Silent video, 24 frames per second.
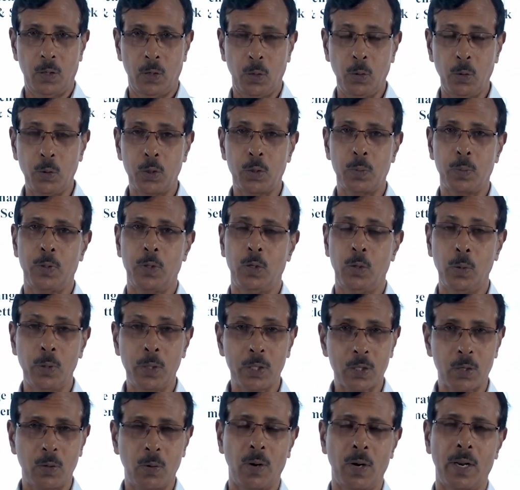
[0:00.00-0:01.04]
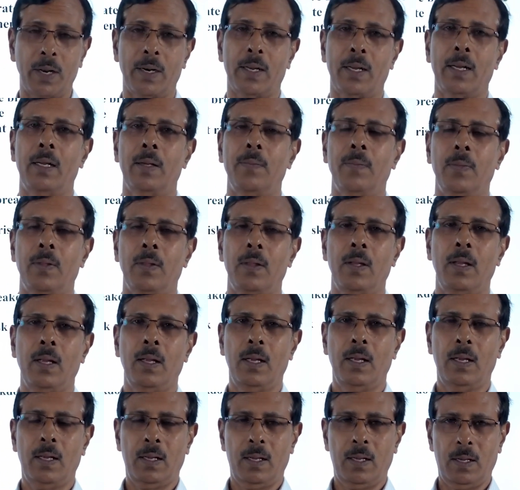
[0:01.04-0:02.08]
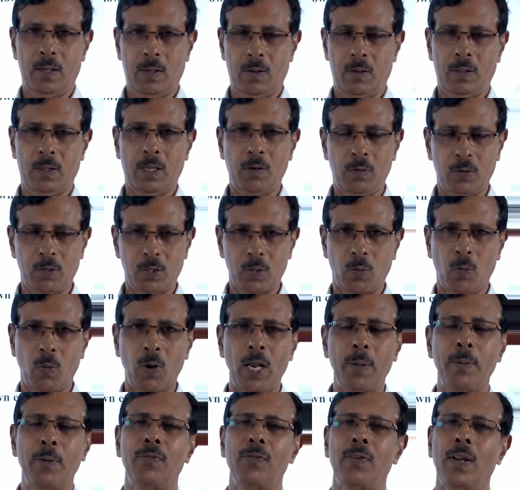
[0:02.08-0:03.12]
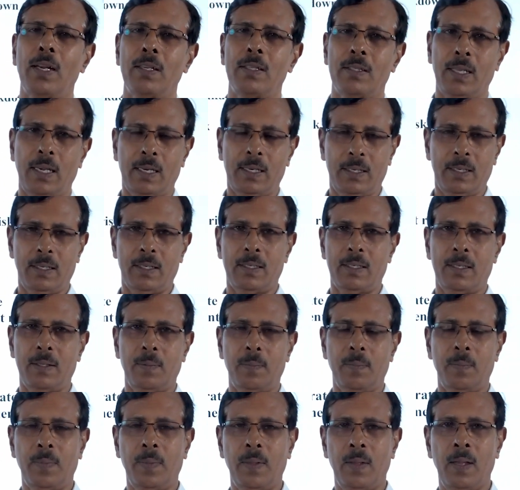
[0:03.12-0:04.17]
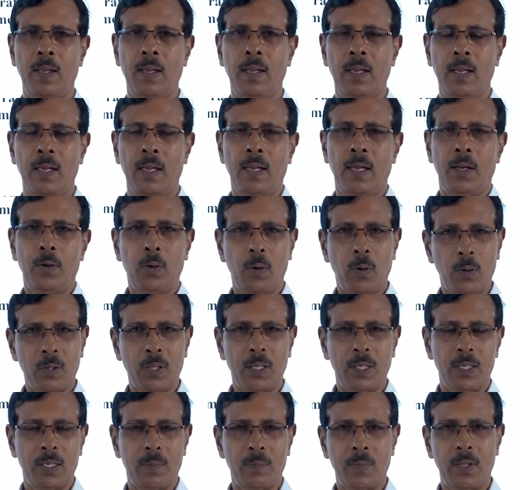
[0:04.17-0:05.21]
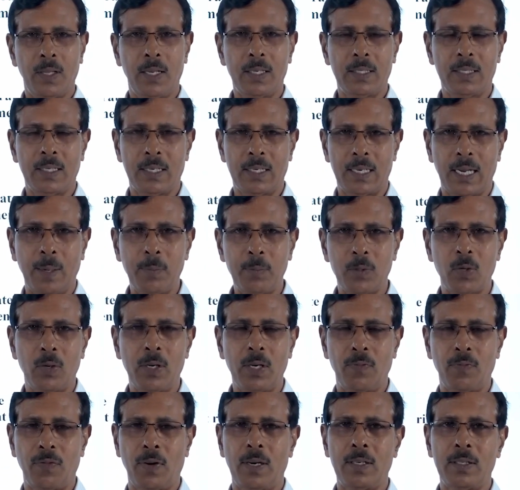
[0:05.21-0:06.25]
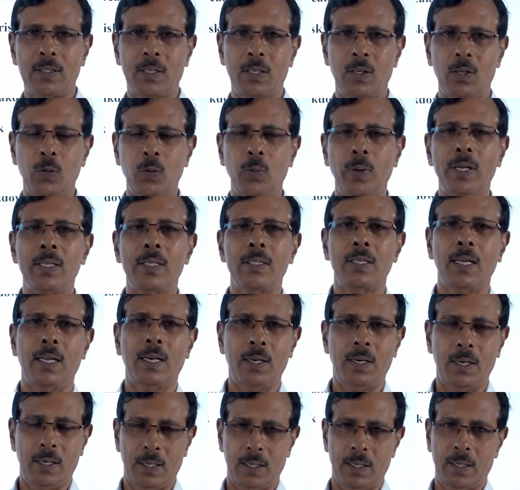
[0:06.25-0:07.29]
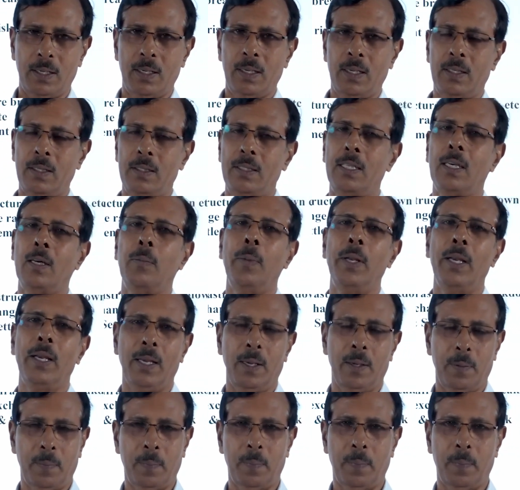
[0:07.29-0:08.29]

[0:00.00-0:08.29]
US dollar. That was the volume of transactions. You know, there is a time zone difference in US and Germany,